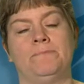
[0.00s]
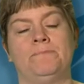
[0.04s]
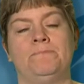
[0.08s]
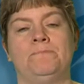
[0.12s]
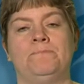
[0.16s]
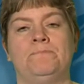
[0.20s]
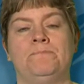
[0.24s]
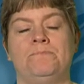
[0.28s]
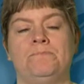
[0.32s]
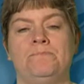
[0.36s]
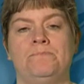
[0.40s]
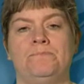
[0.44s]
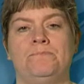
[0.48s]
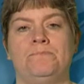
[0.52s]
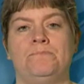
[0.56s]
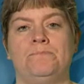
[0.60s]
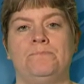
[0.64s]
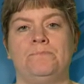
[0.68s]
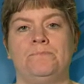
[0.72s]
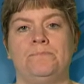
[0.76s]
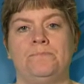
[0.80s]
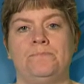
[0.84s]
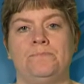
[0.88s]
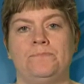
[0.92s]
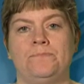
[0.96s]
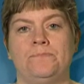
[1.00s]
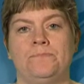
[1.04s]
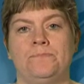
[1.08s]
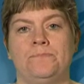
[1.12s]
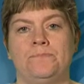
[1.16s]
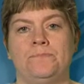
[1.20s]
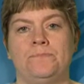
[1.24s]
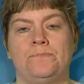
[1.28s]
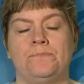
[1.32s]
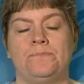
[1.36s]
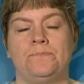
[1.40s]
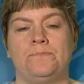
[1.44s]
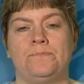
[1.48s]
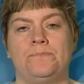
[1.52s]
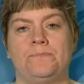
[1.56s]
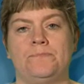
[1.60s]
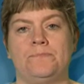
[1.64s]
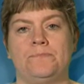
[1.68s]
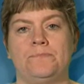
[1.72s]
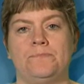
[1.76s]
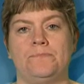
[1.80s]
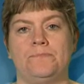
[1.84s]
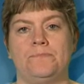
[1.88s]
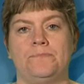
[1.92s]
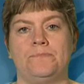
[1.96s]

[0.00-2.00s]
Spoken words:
[no speech]